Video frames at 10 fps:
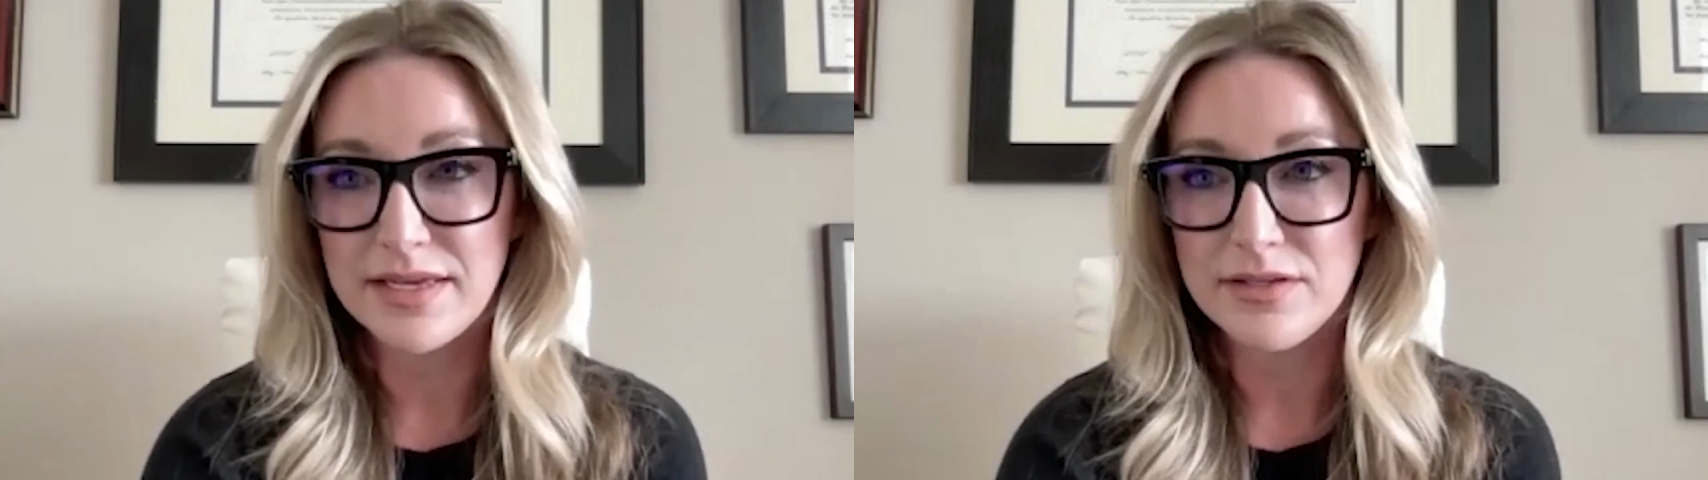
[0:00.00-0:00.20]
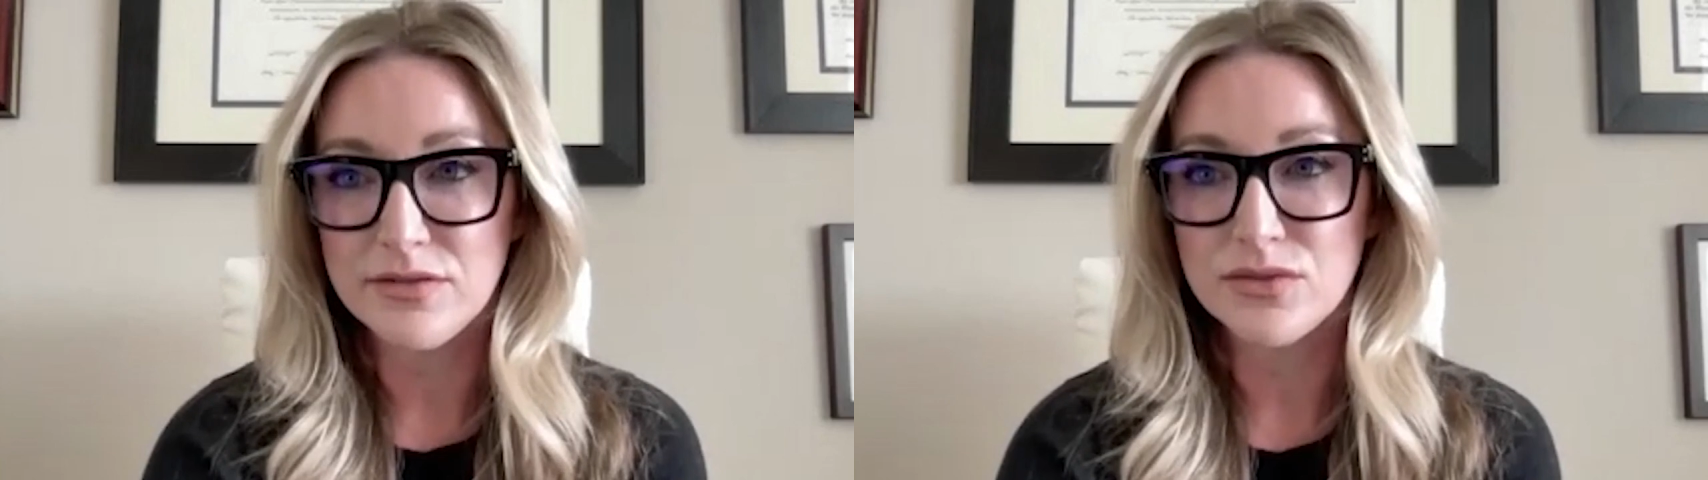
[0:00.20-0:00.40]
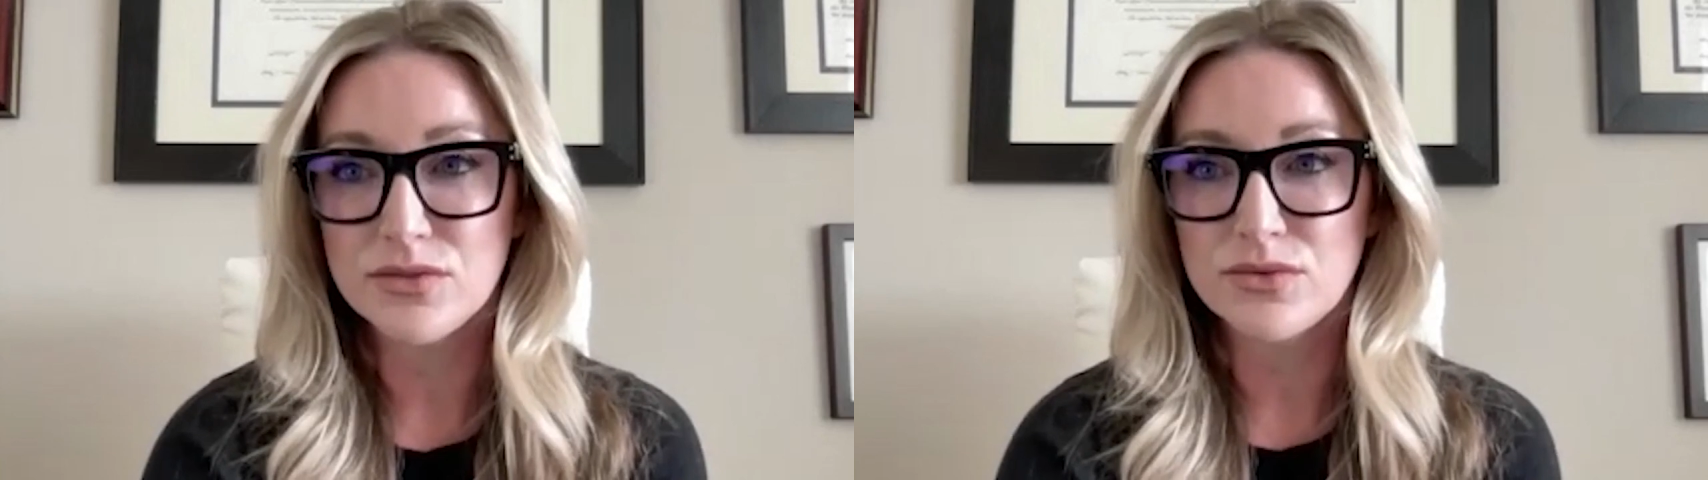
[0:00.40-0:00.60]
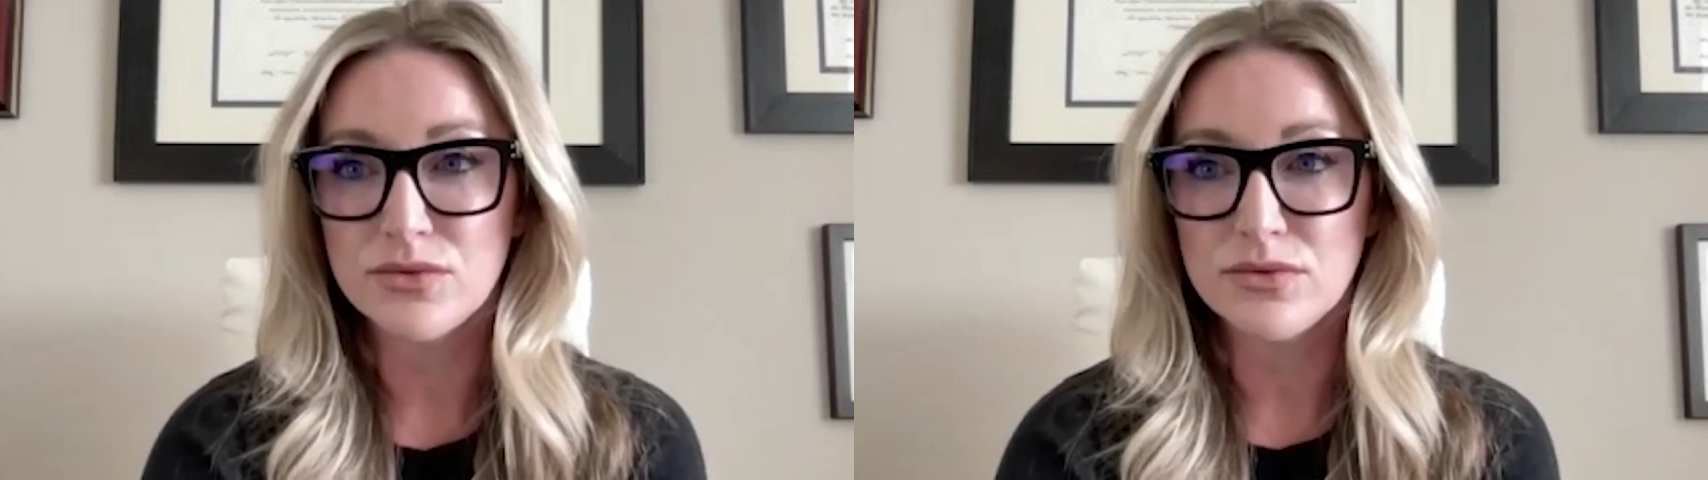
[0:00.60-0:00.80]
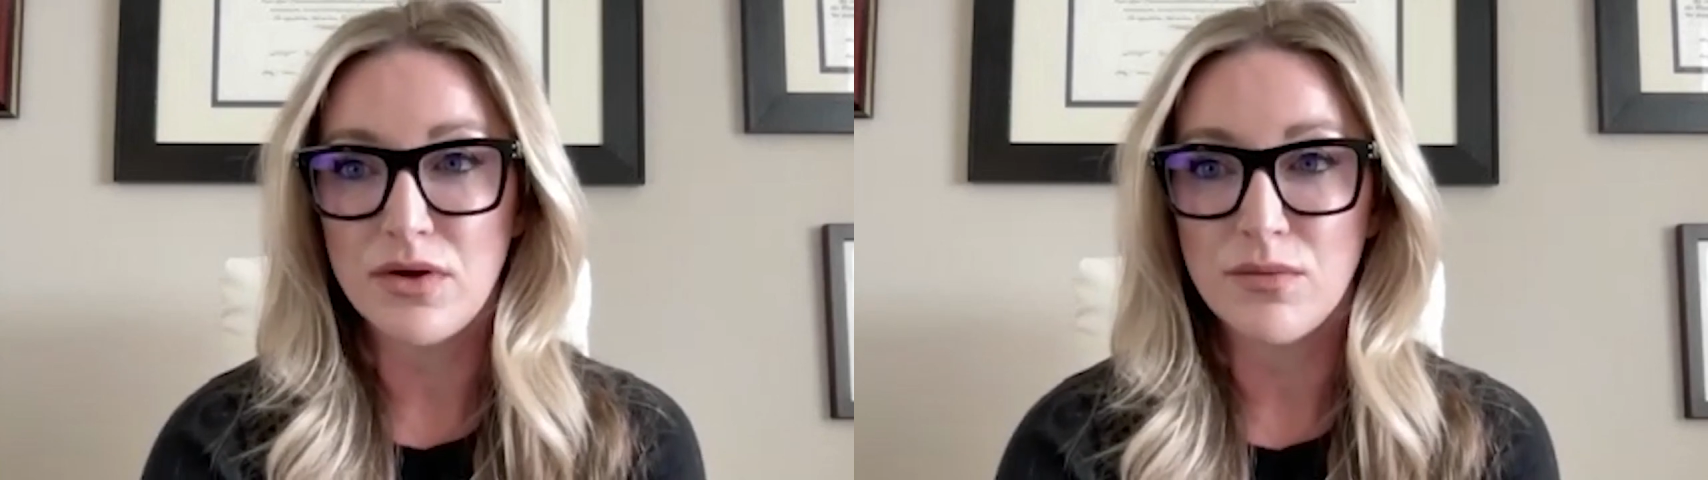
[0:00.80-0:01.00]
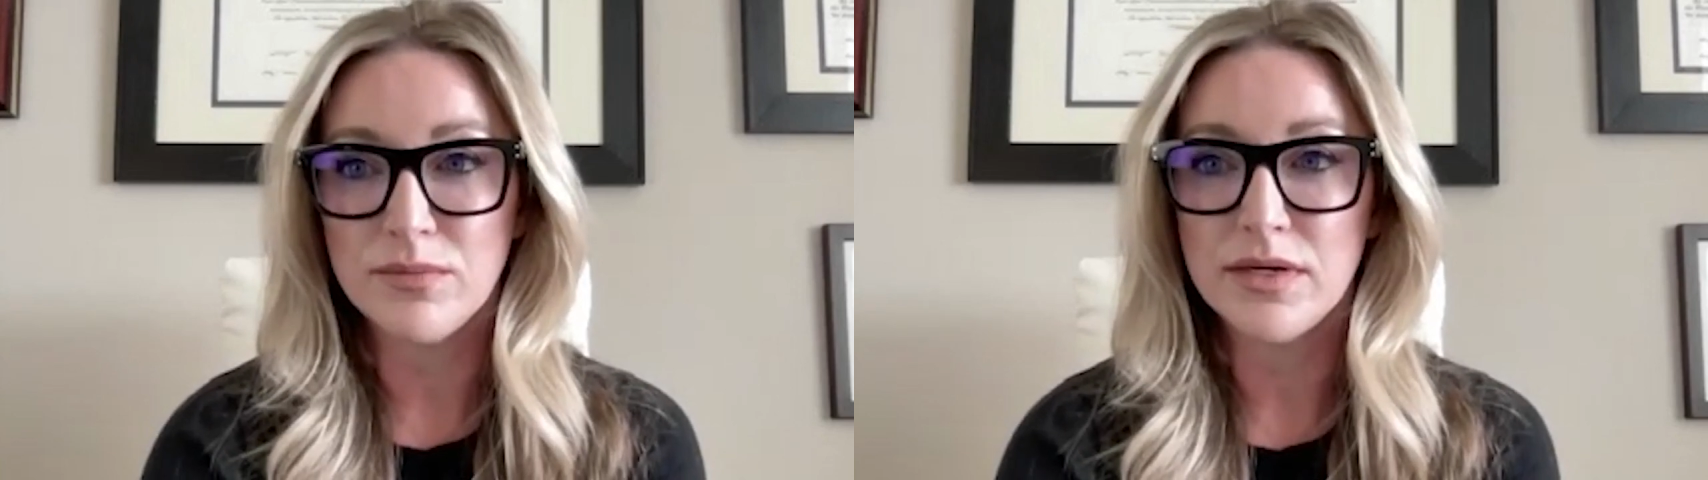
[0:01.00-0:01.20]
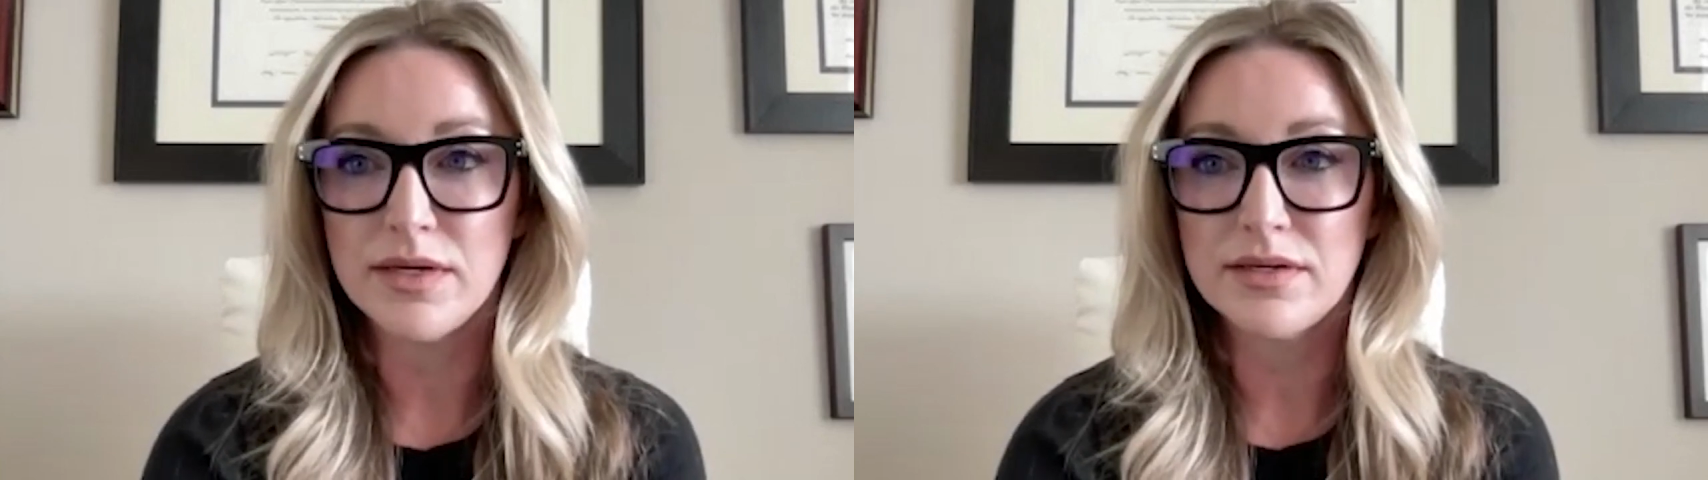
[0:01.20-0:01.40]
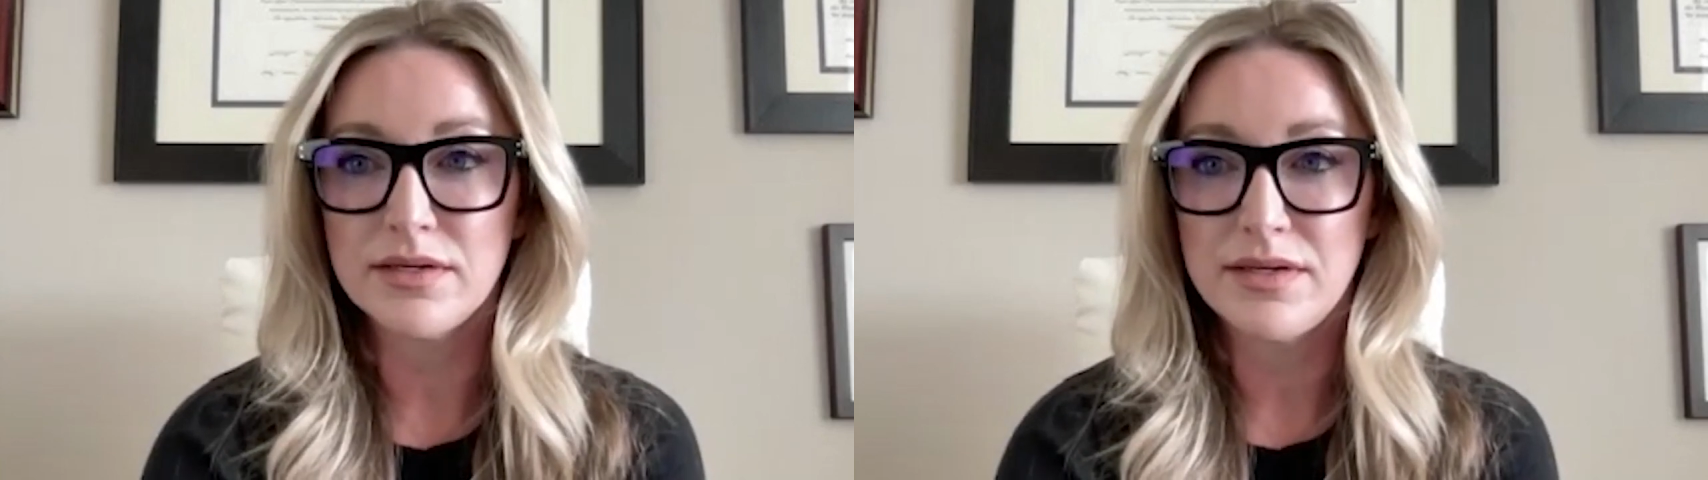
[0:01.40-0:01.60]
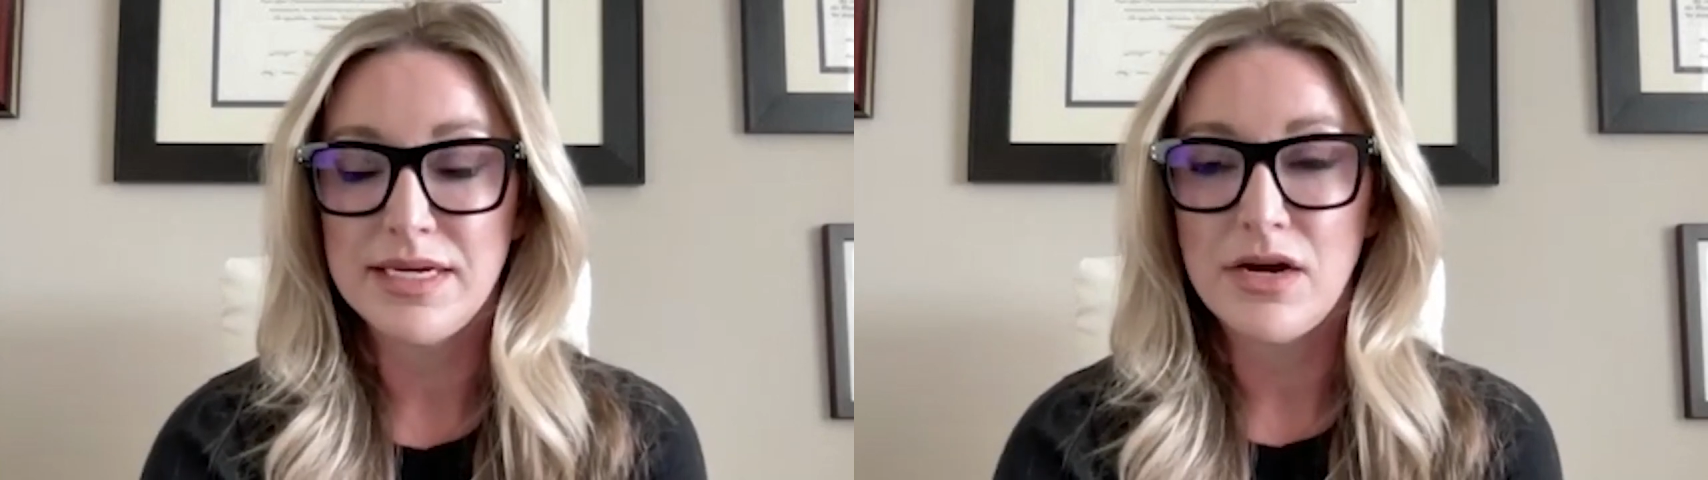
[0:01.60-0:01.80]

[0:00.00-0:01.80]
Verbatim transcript: and school homework